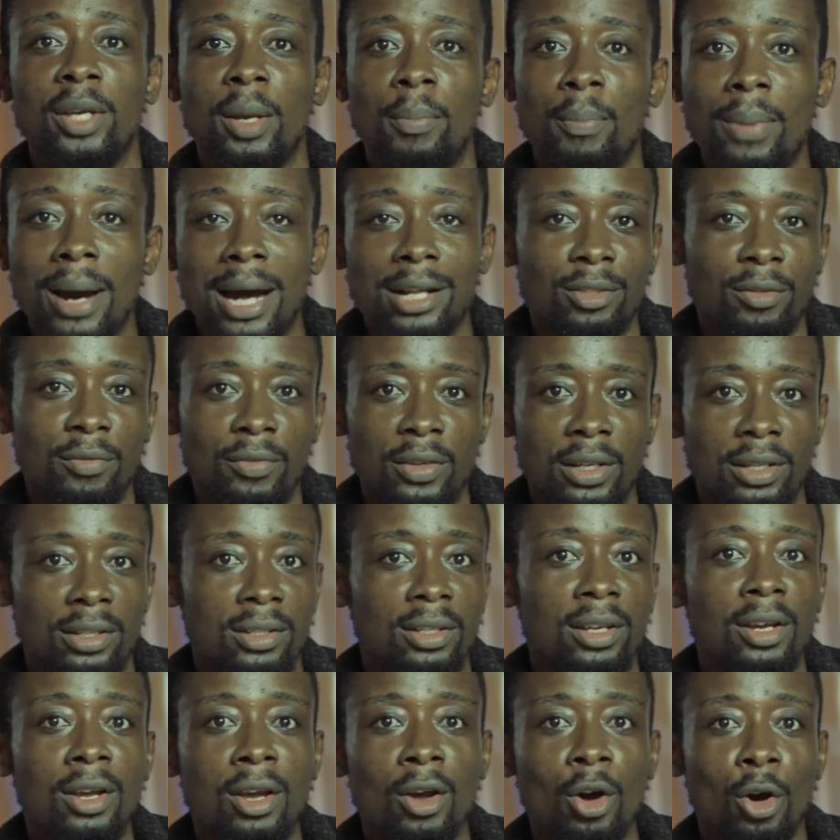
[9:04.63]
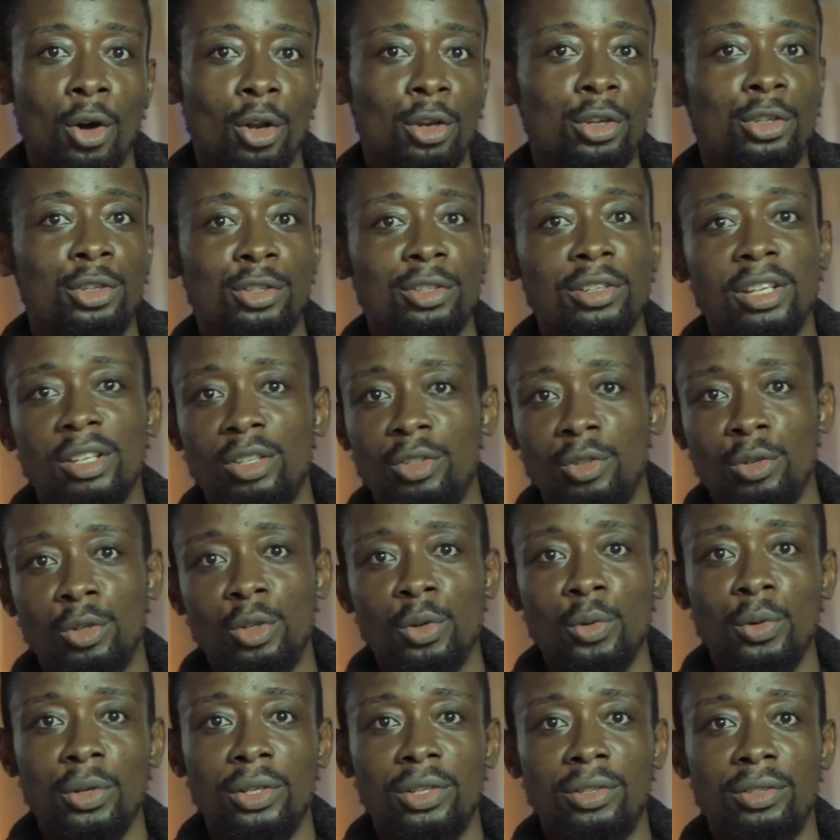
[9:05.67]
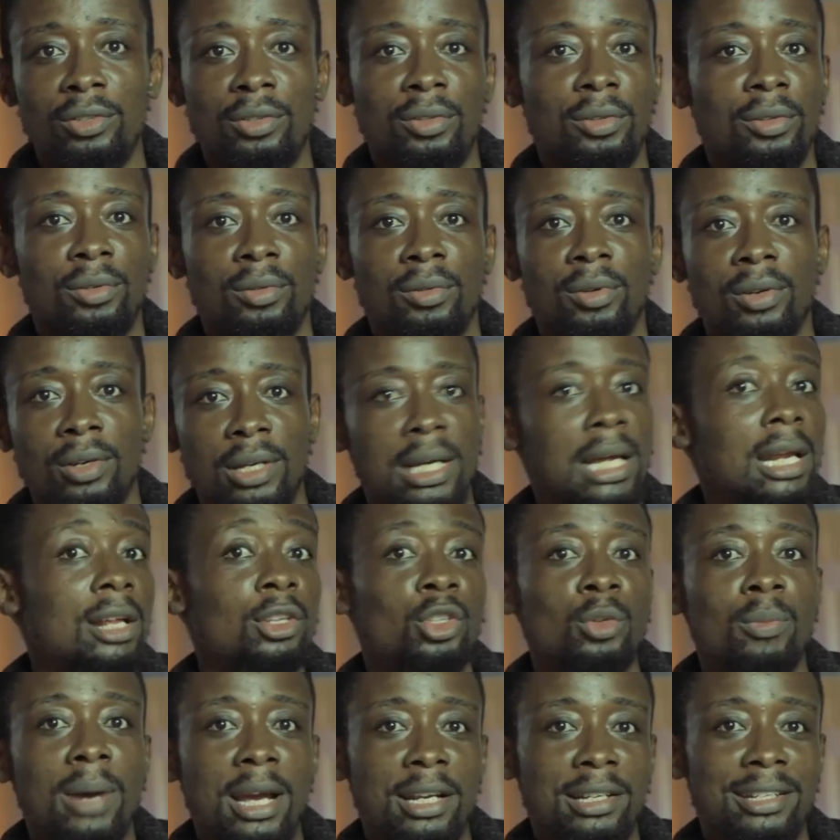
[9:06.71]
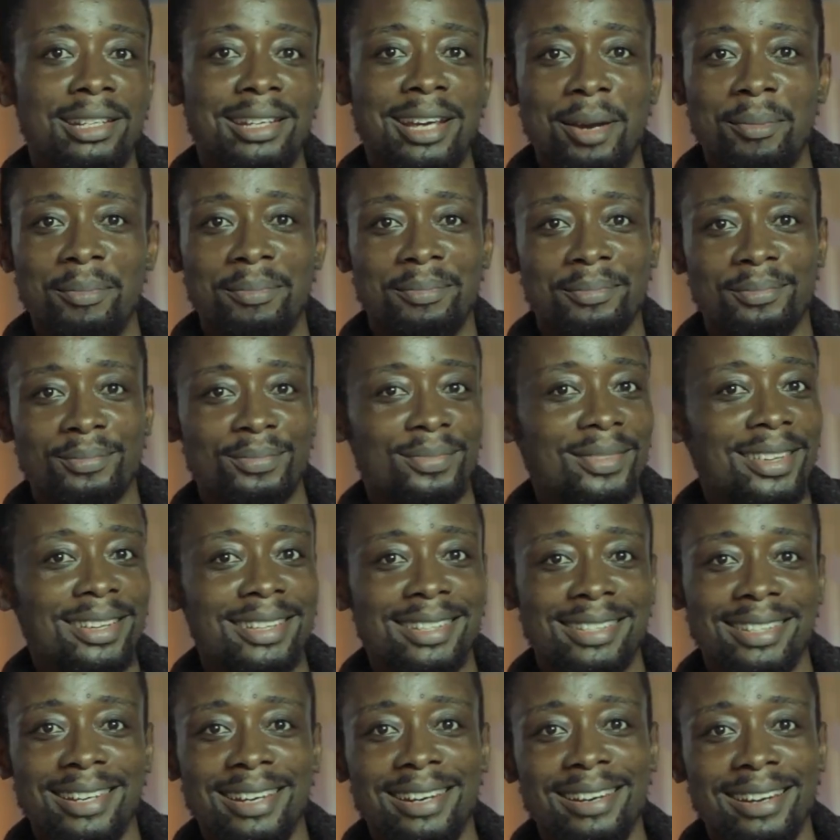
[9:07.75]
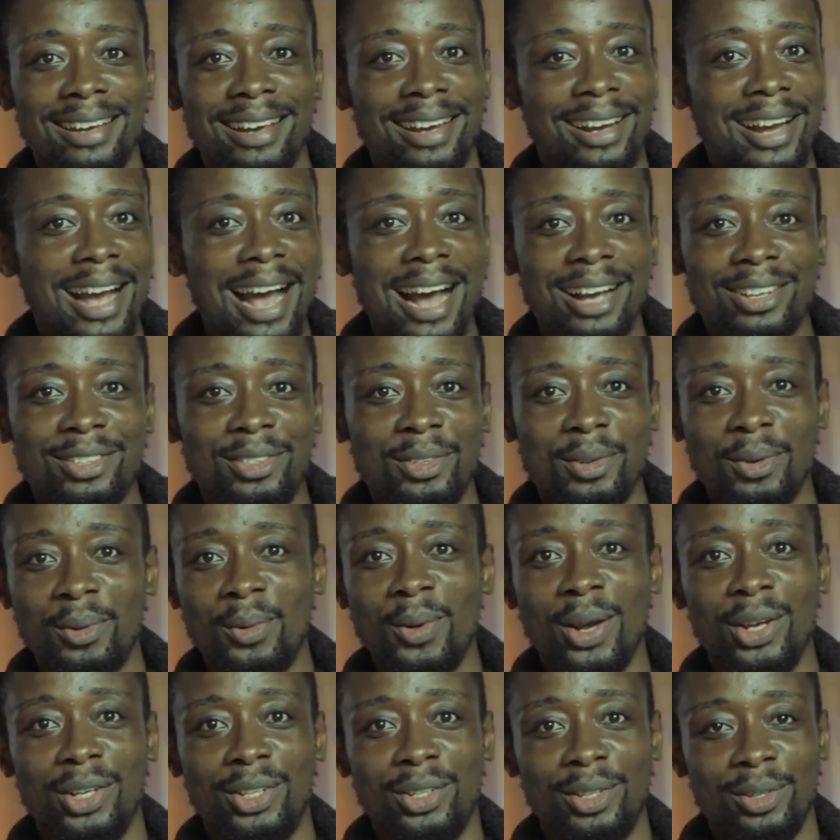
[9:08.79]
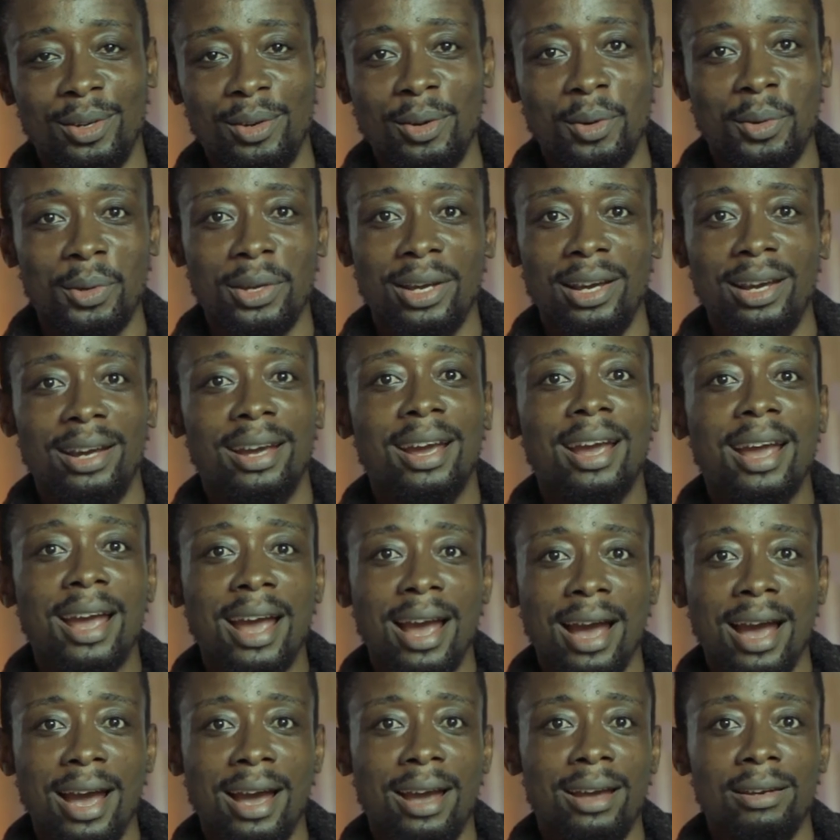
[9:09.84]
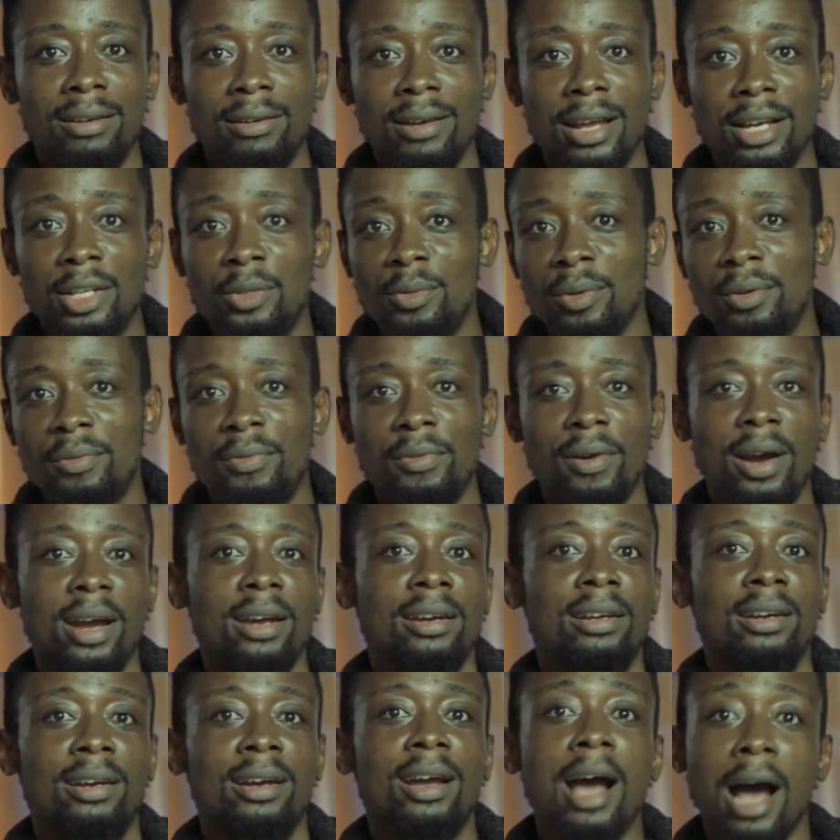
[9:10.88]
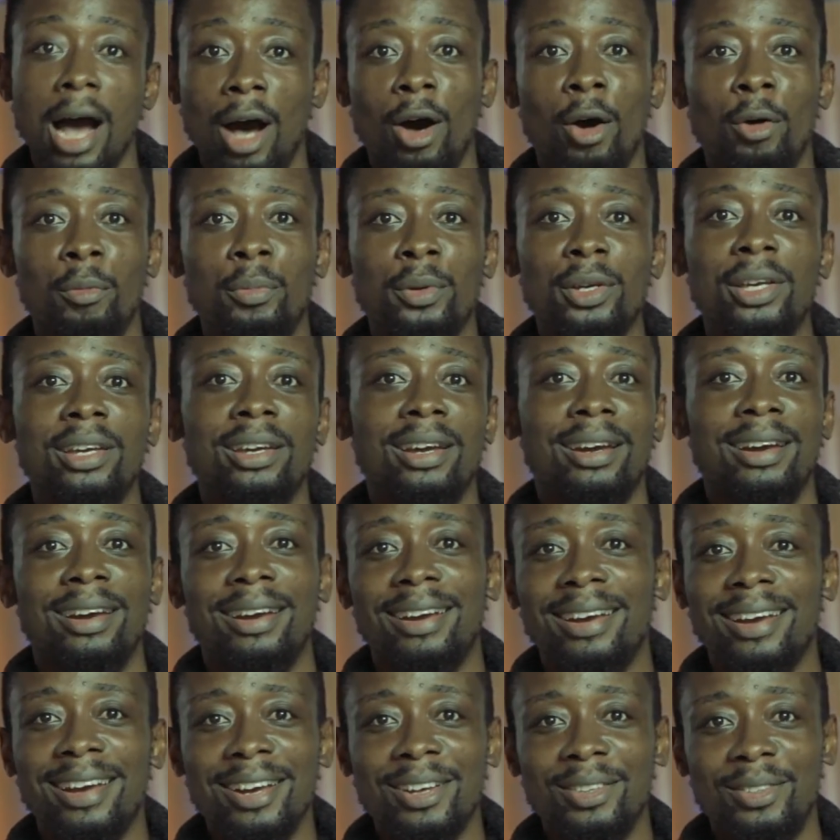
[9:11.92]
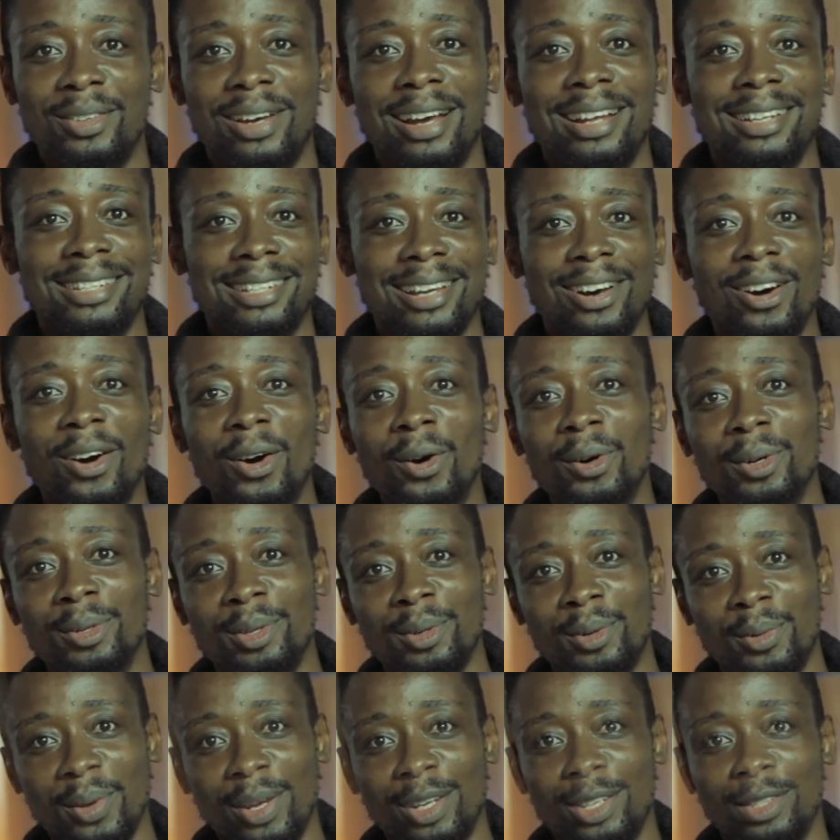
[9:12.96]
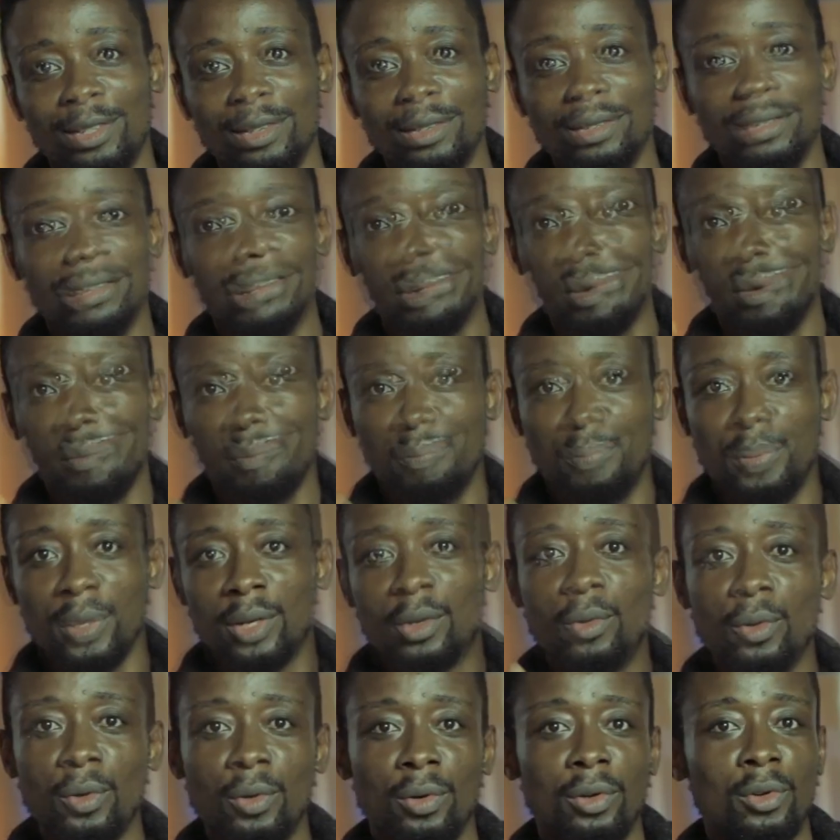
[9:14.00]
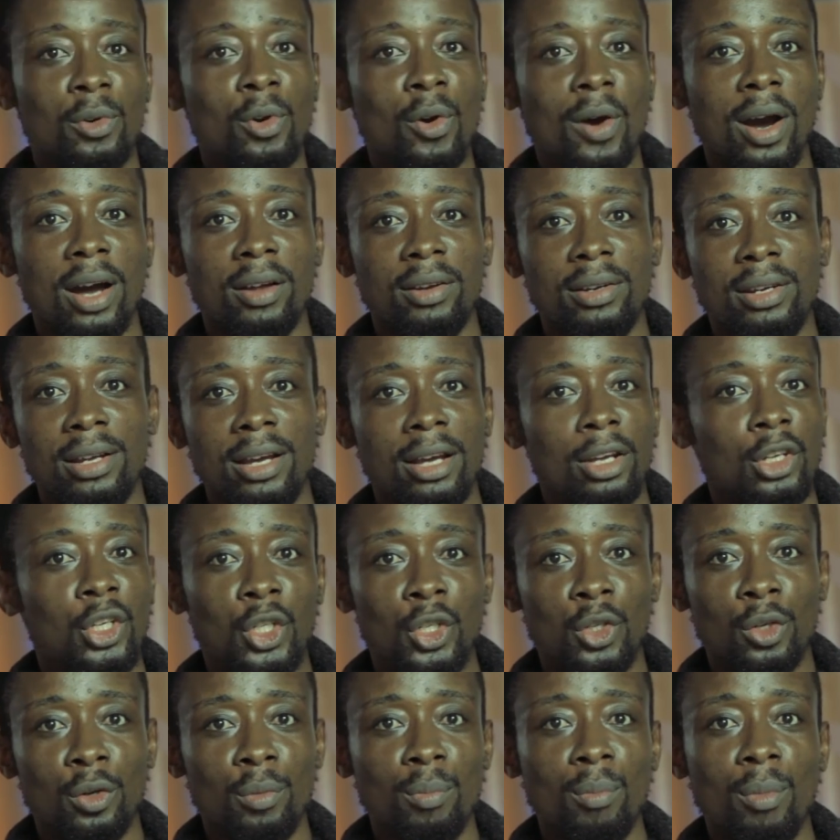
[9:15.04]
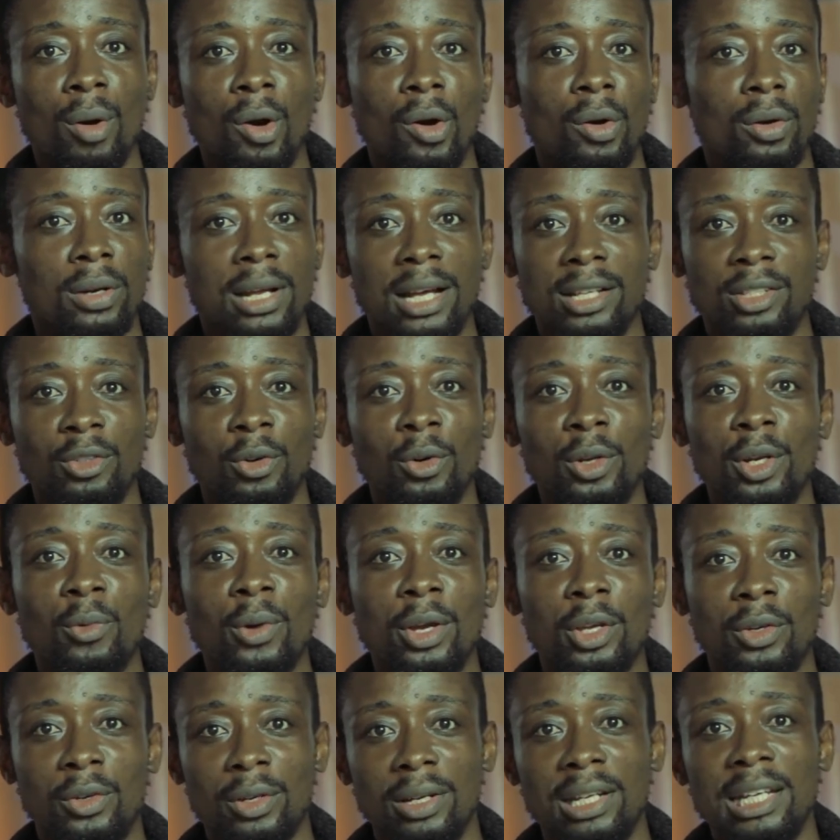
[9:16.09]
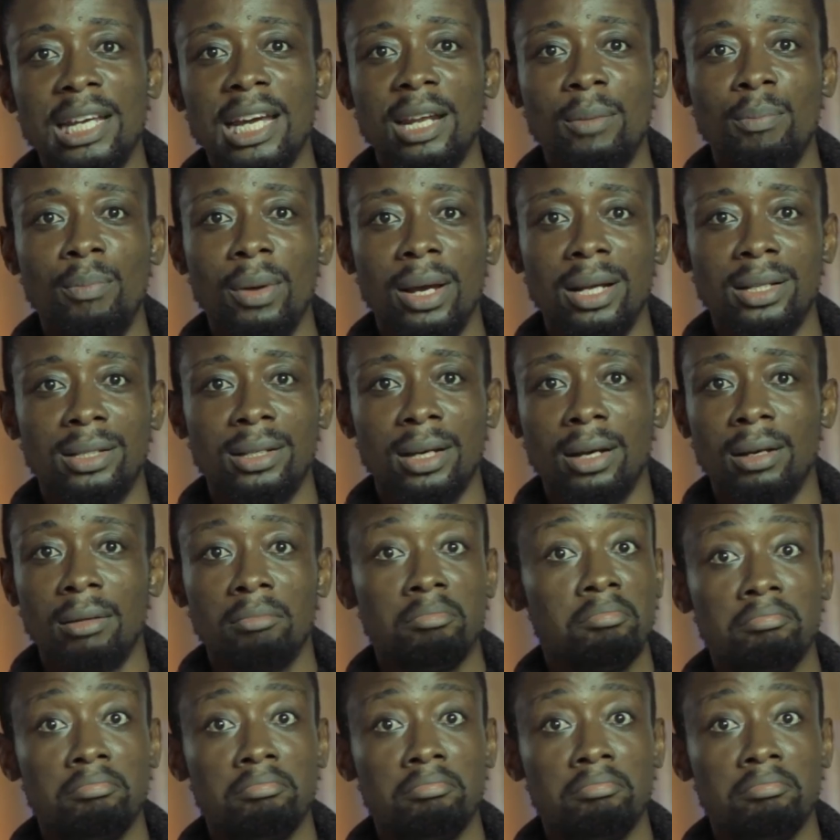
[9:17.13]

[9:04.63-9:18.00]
a part of this, all you just need to do is to get into my DM, ask your question, okay? And next week Friday, I'll be here to answer all the questions. Be good, go out there, shoot more. That's the only way you can get better.